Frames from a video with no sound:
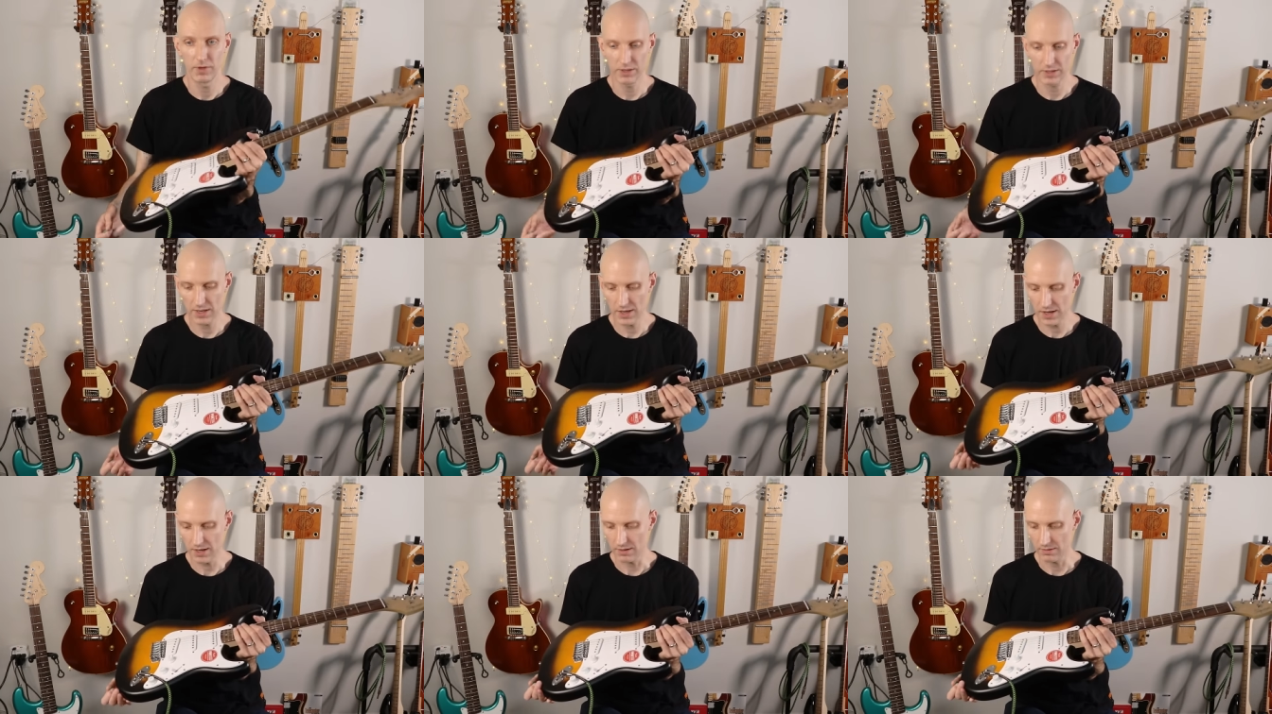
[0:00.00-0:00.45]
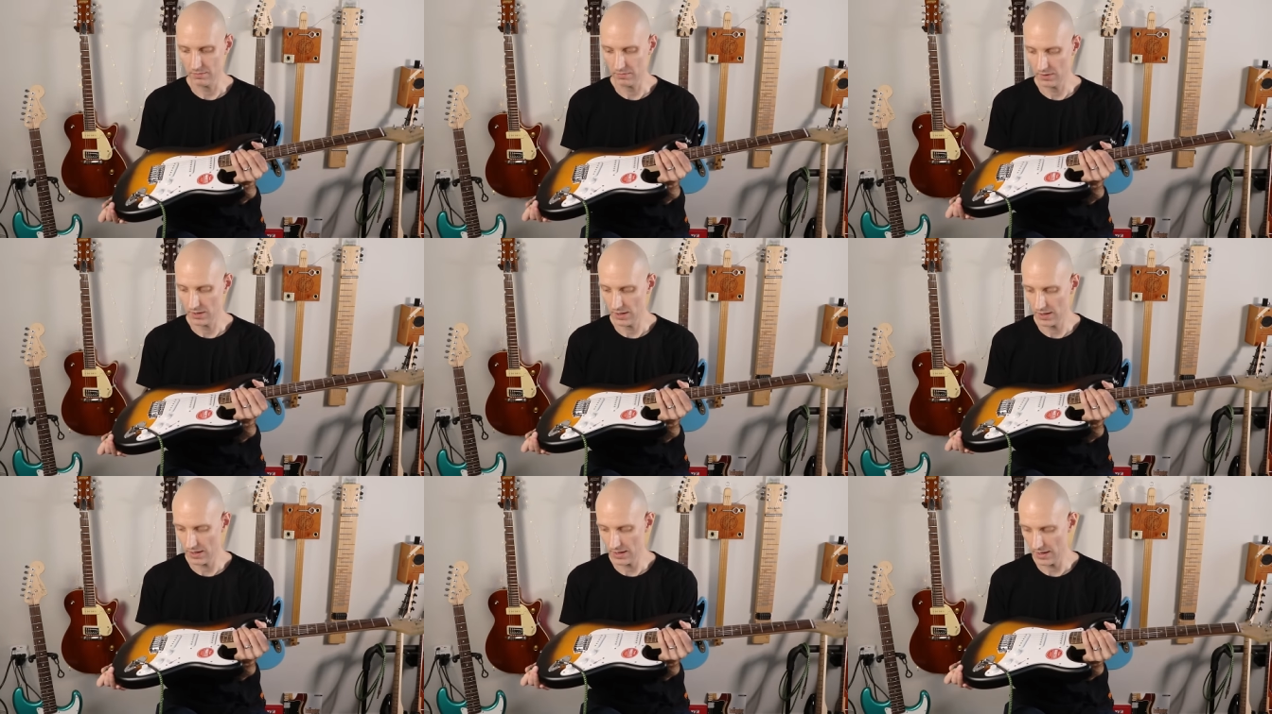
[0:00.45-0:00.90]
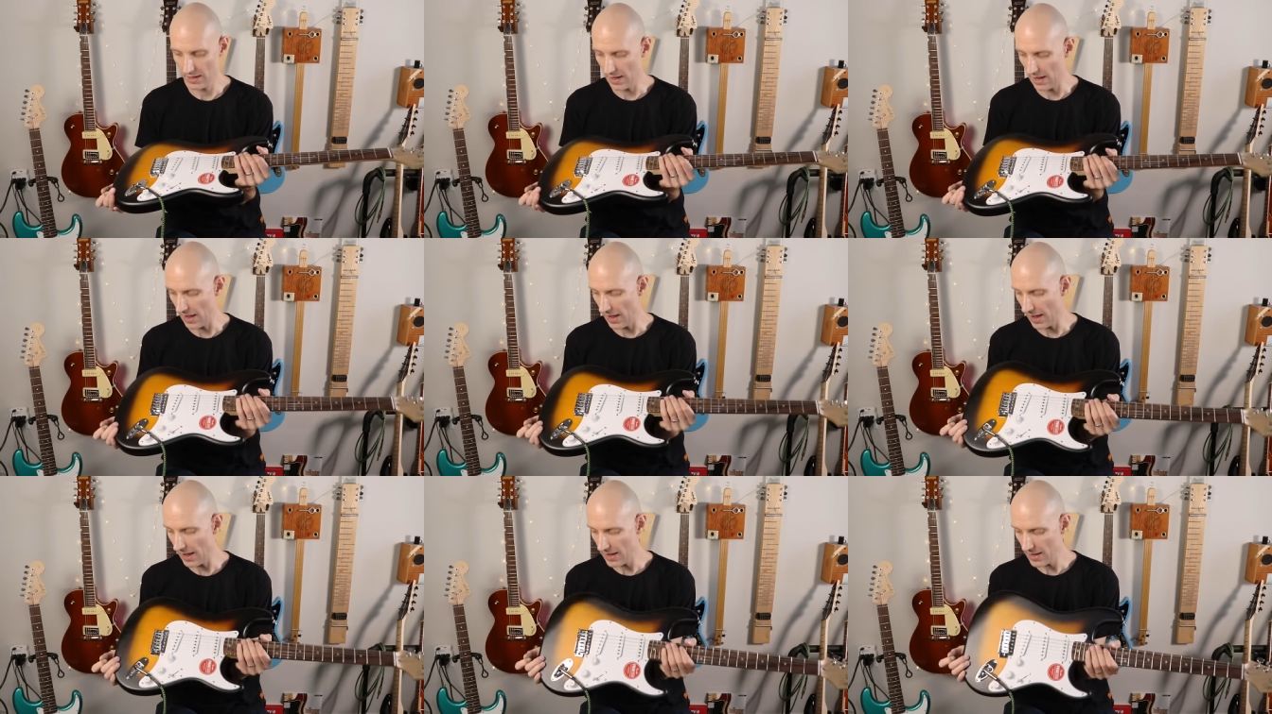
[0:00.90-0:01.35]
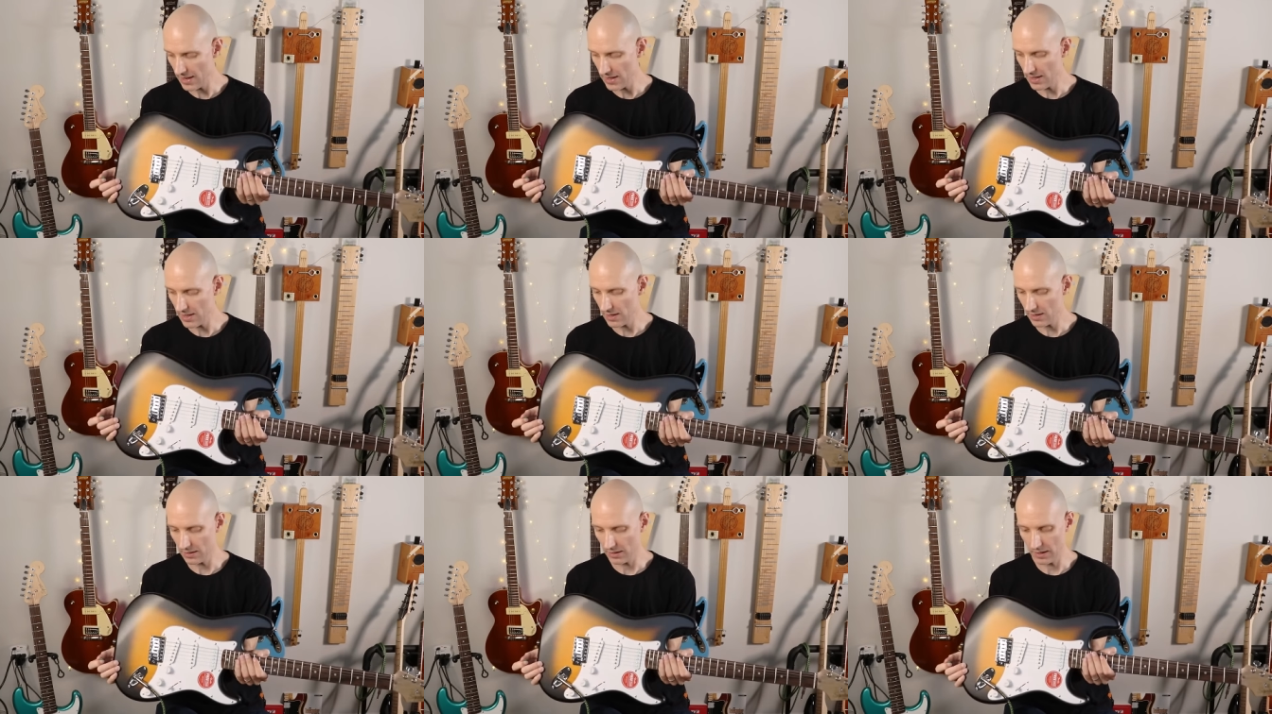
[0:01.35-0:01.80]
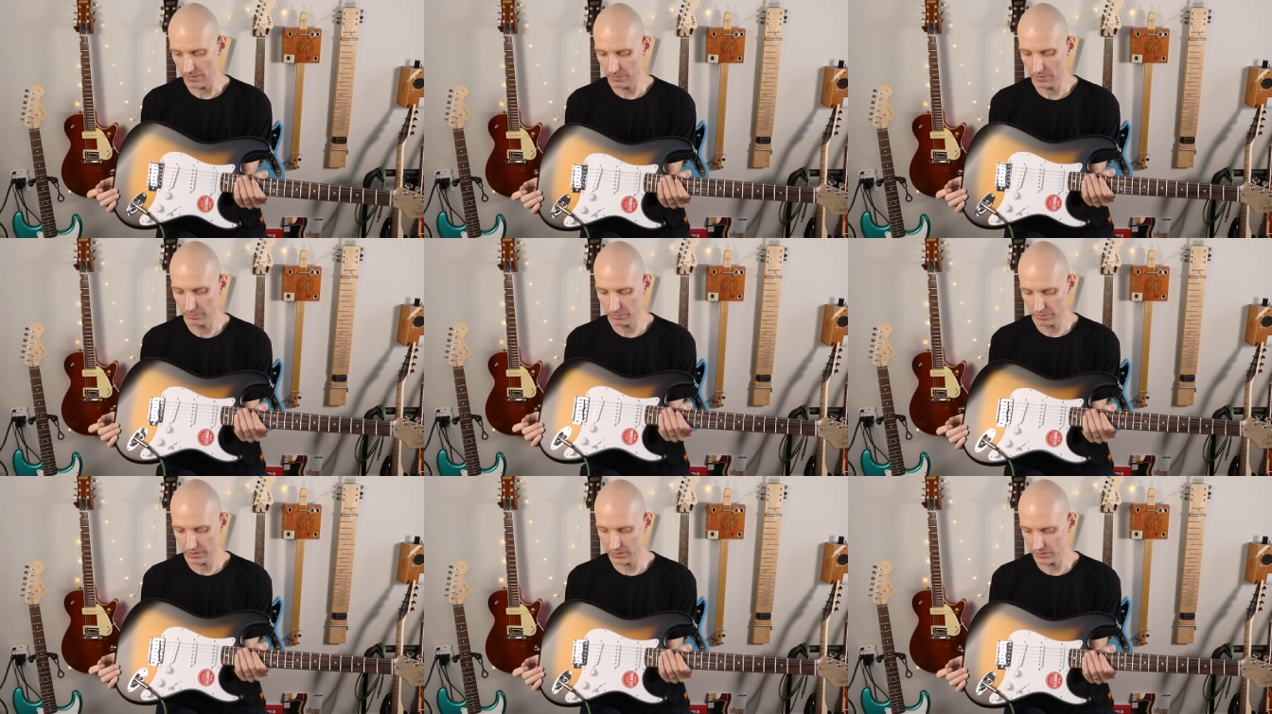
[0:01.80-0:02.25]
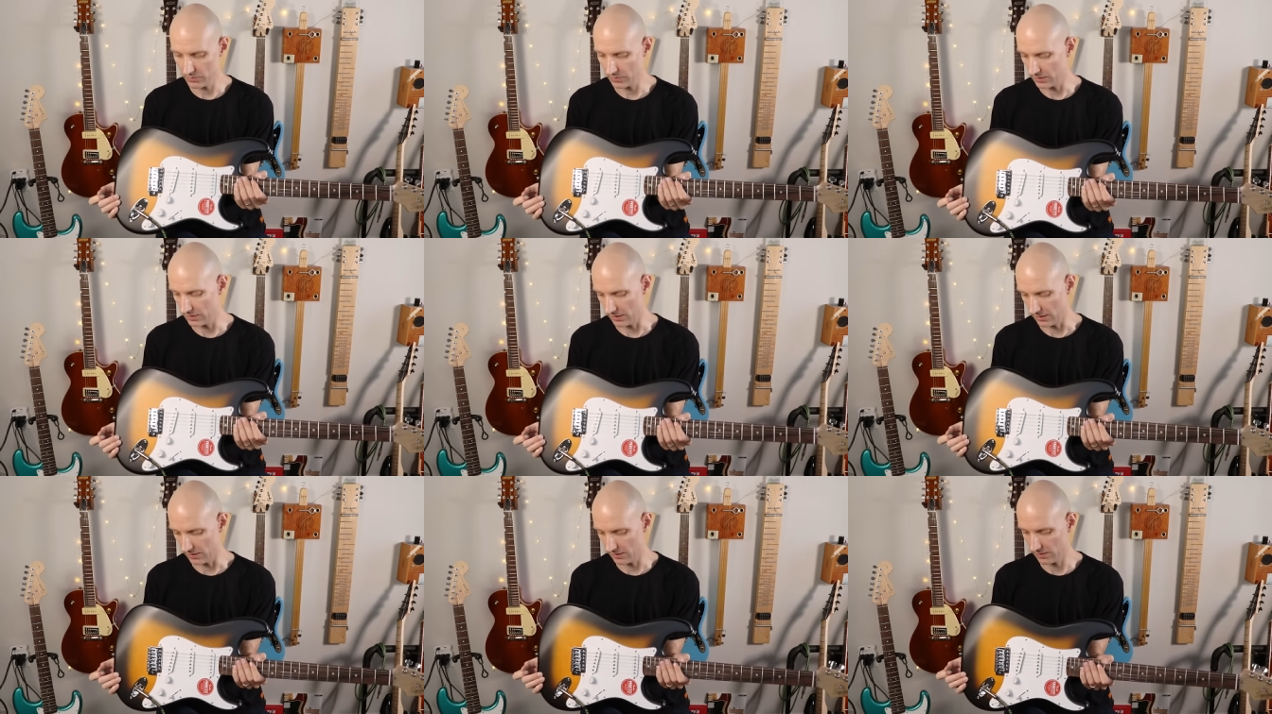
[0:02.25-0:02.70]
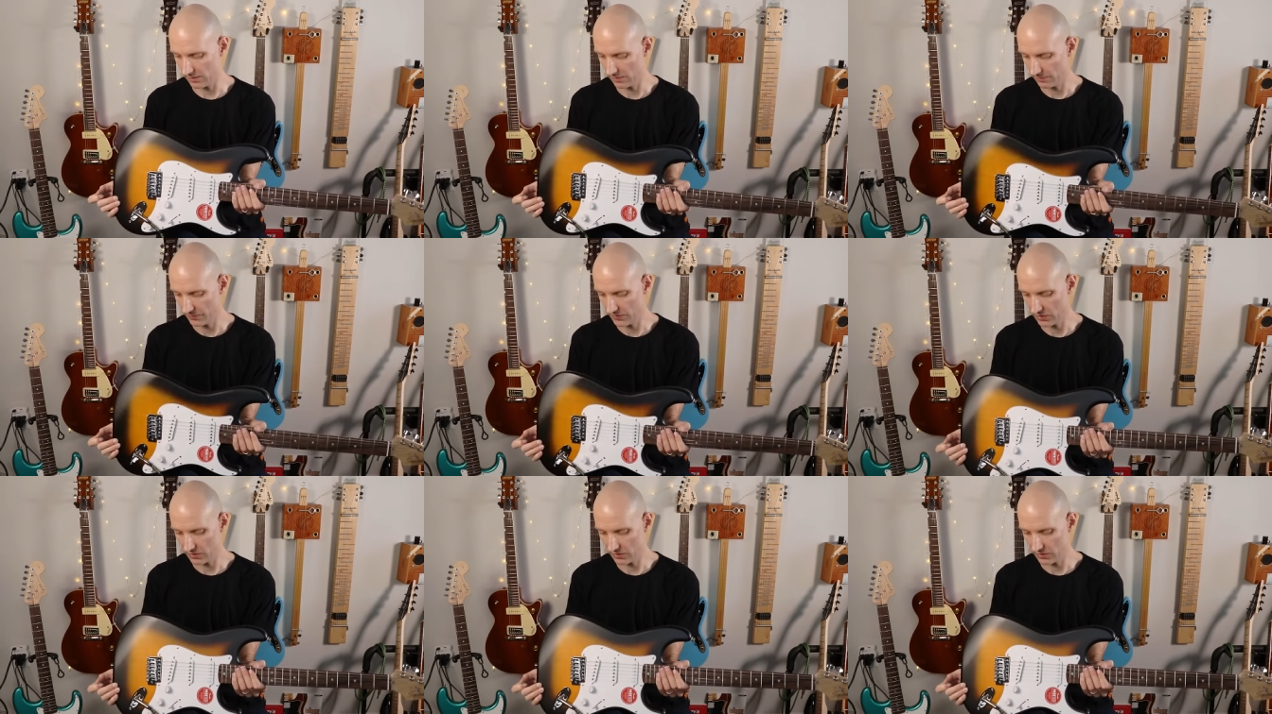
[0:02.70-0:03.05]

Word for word: Yeah, I'm impressed with this.